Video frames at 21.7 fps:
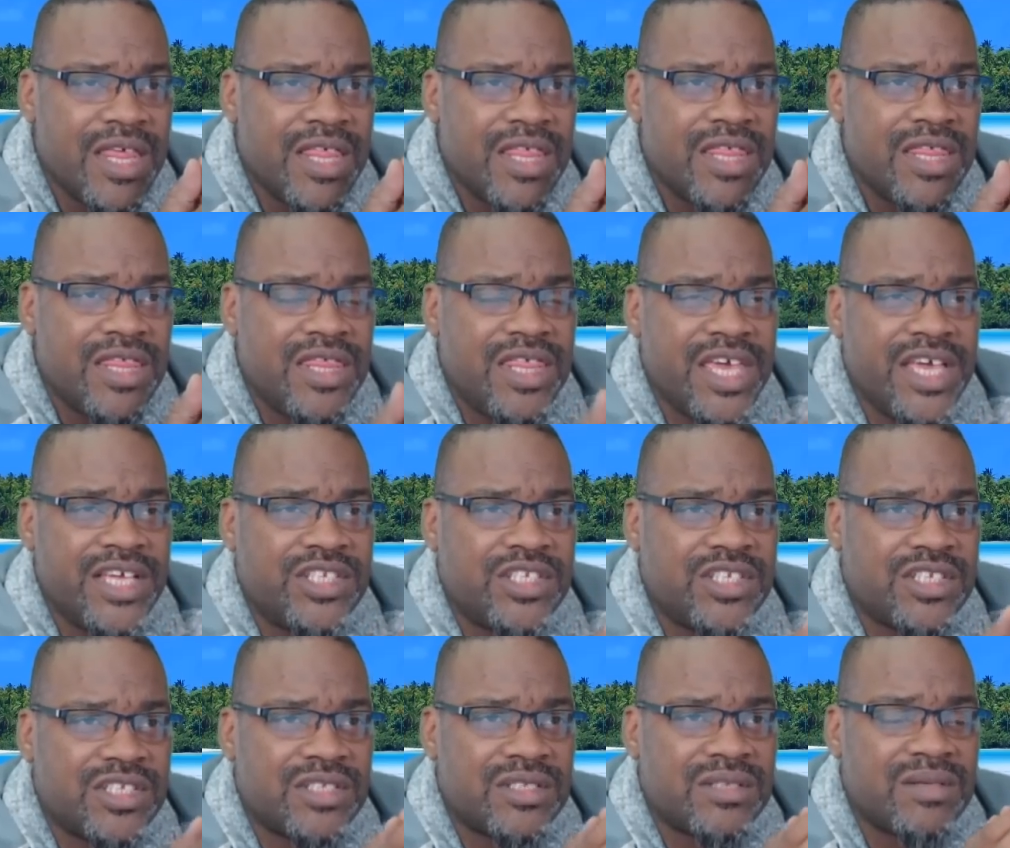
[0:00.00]

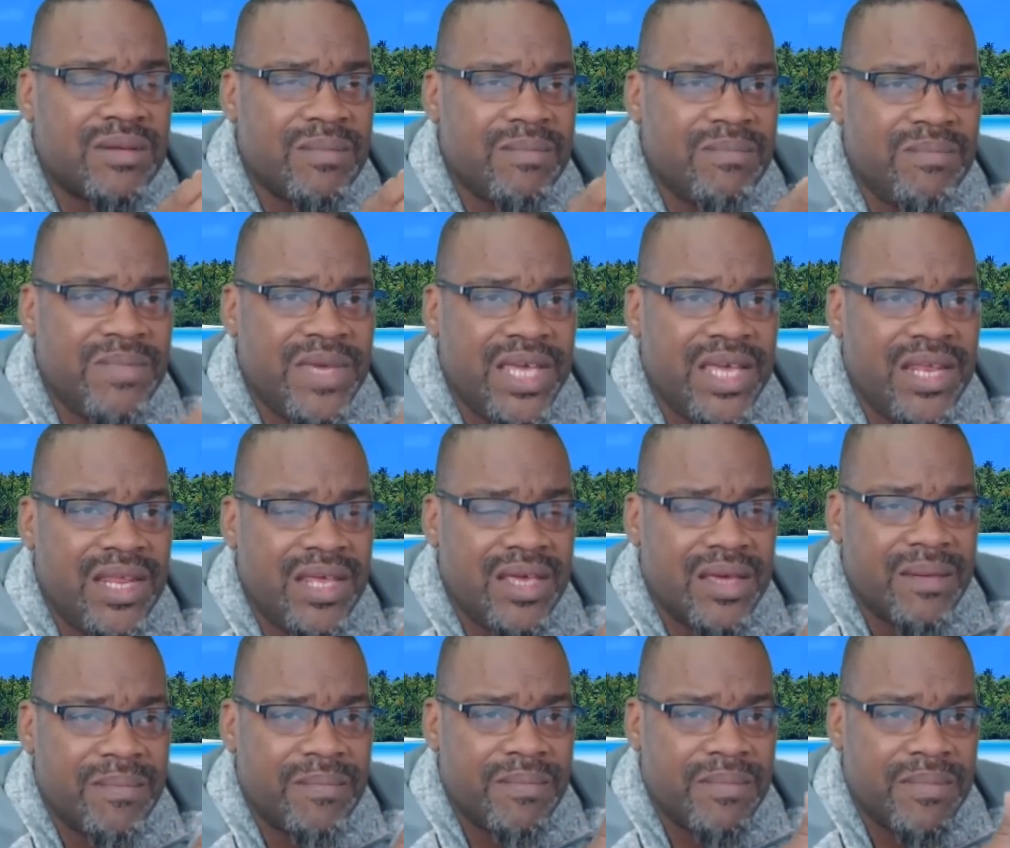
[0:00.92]
this
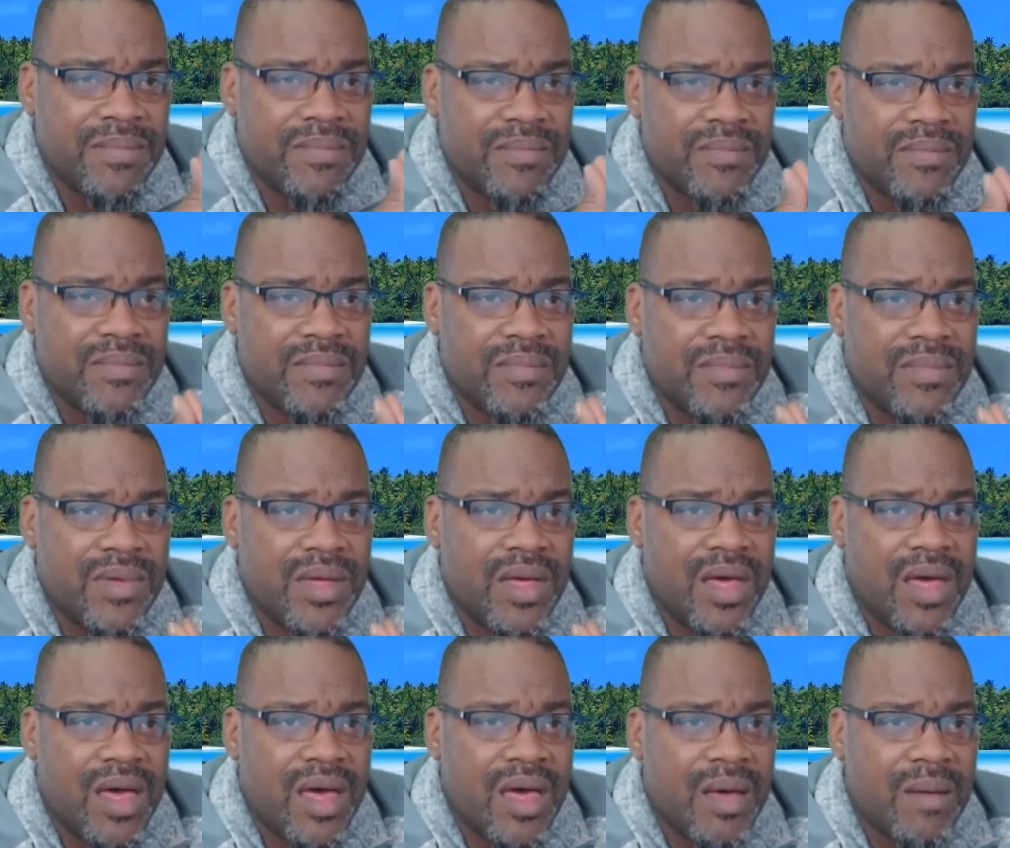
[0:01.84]
medium
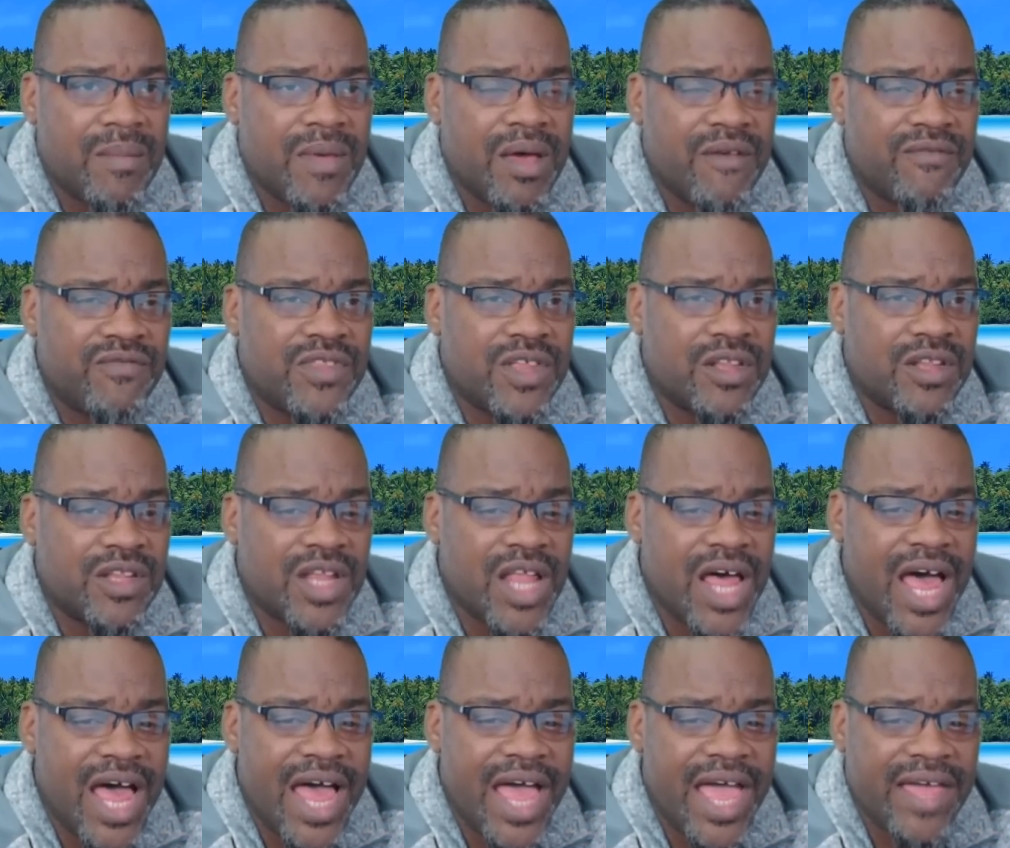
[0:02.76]
um, of the
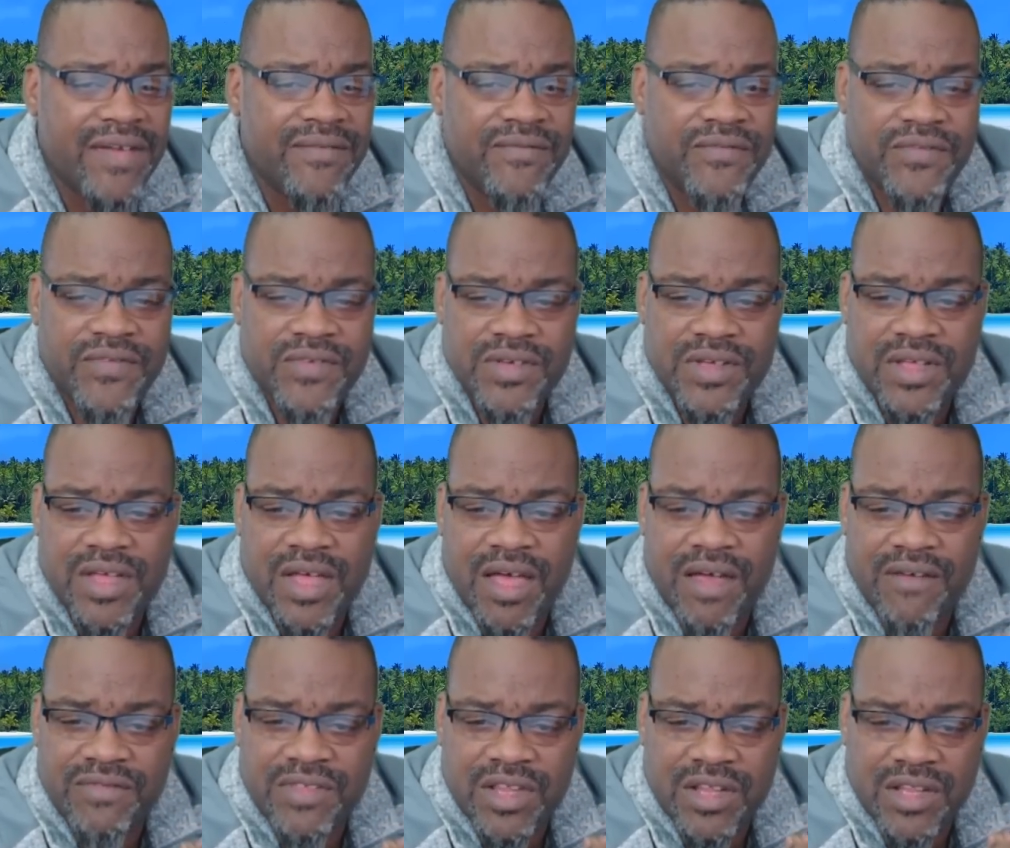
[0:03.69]
live...
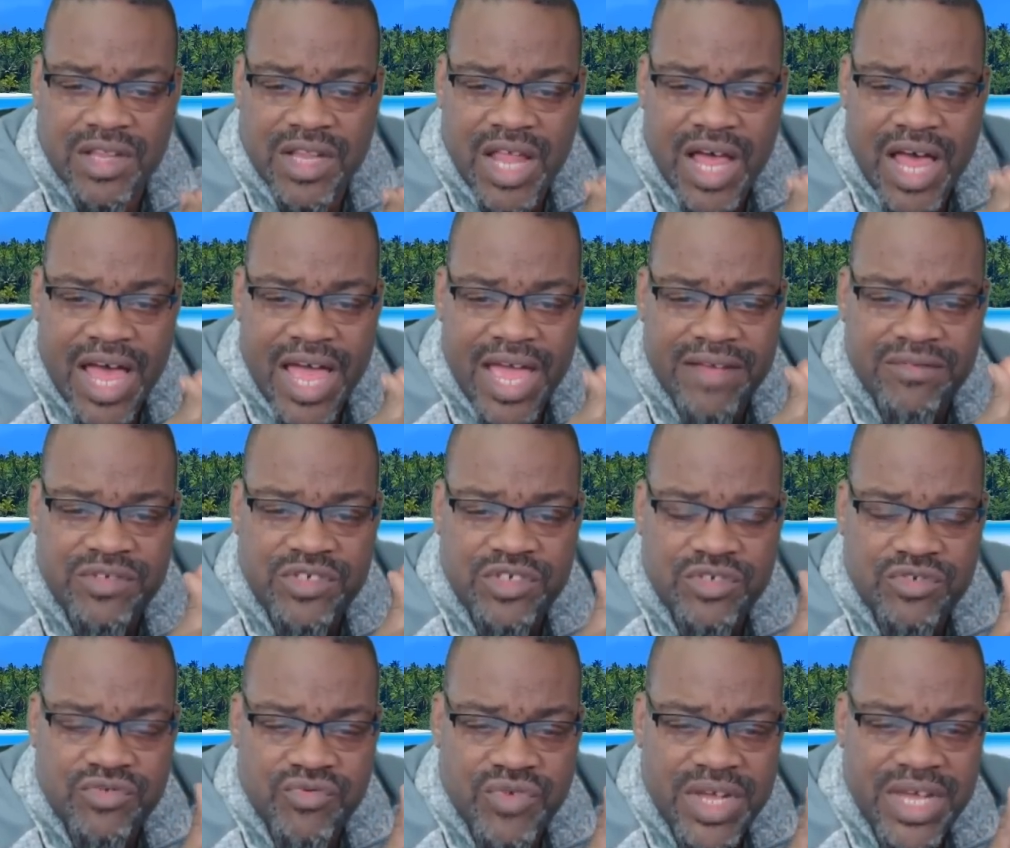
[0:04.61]
of the live
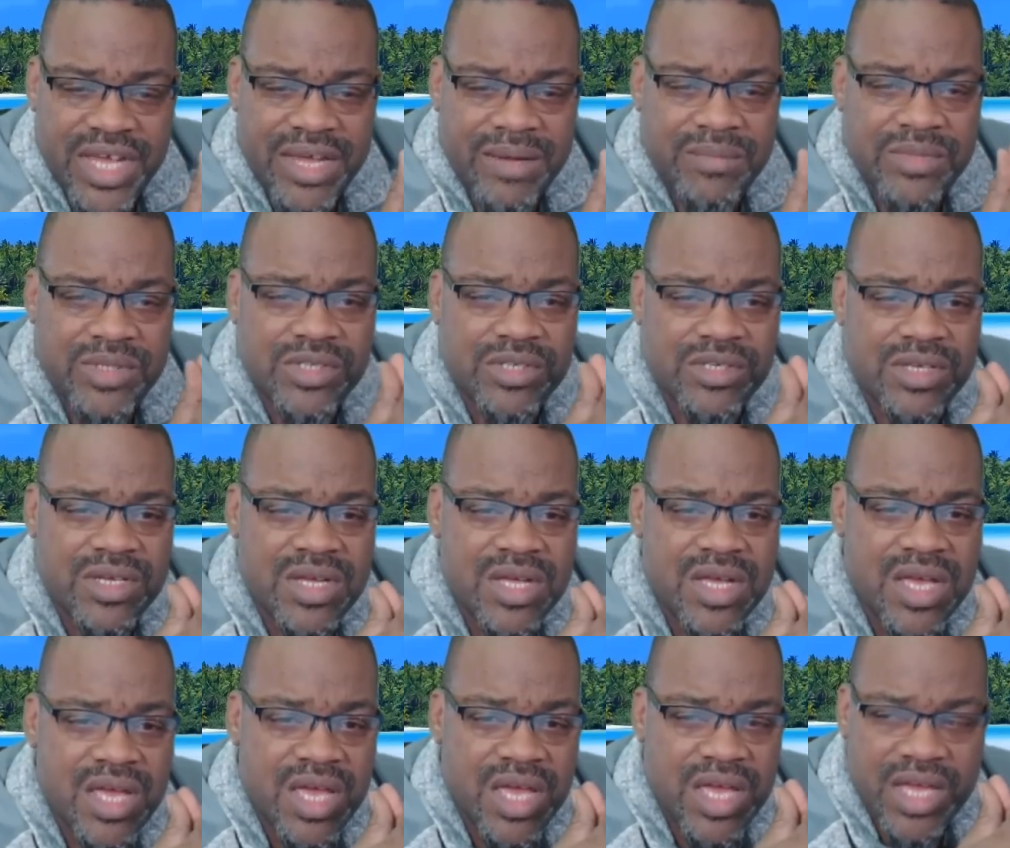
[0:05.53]
streams
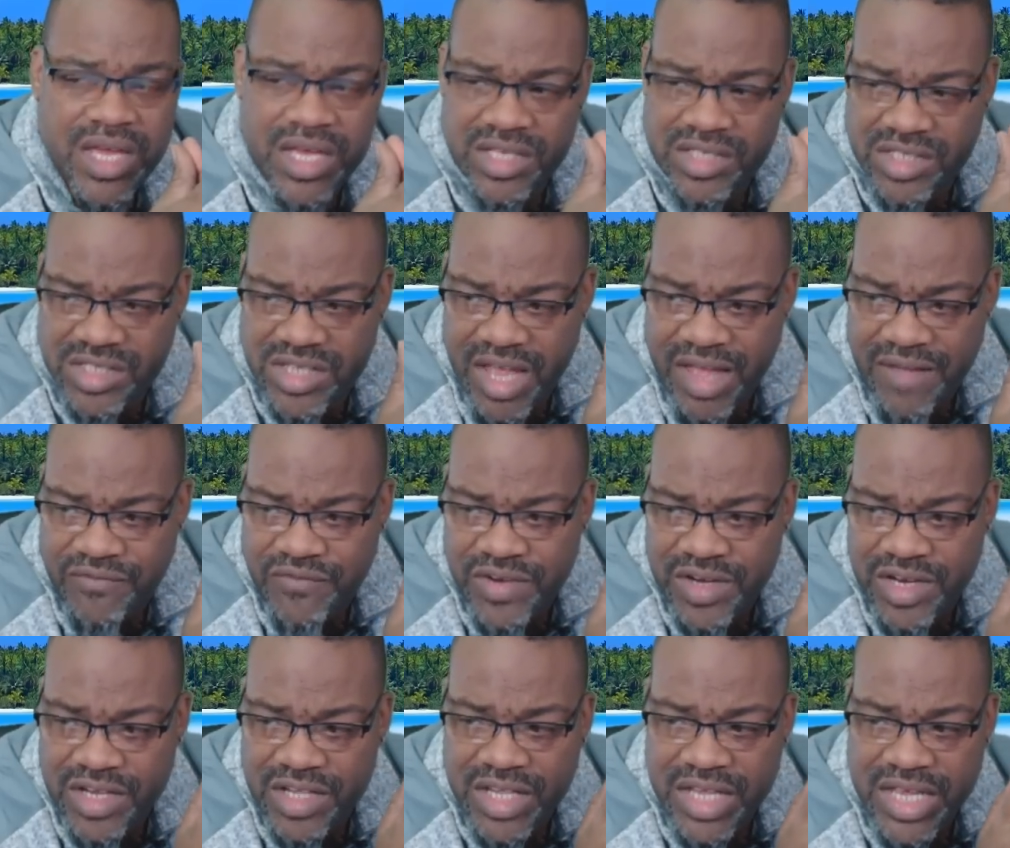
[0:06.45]
is
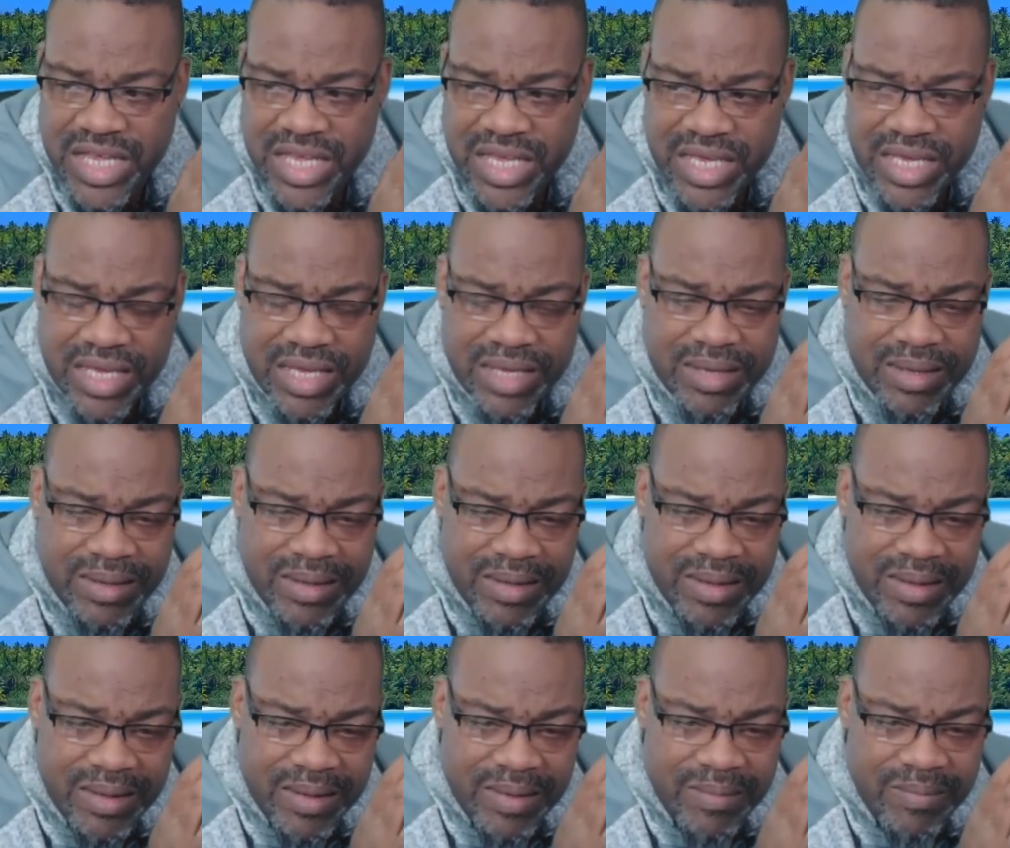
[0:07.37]
definitely
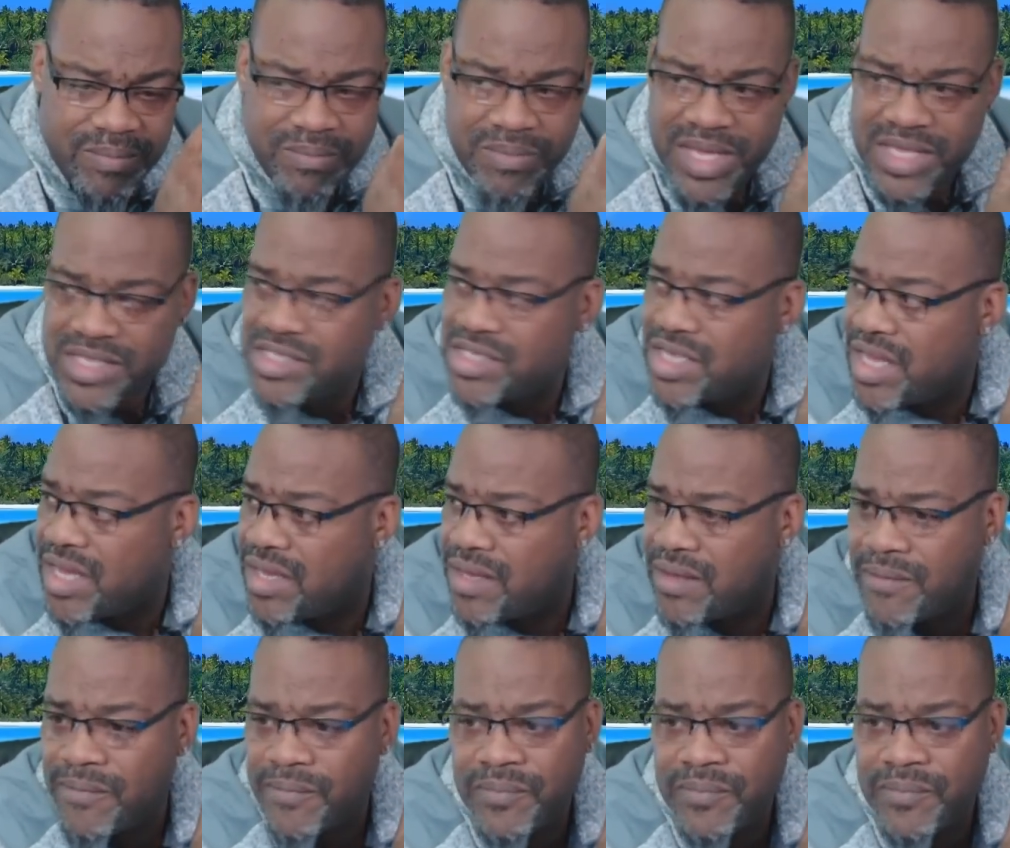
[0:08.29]
missing.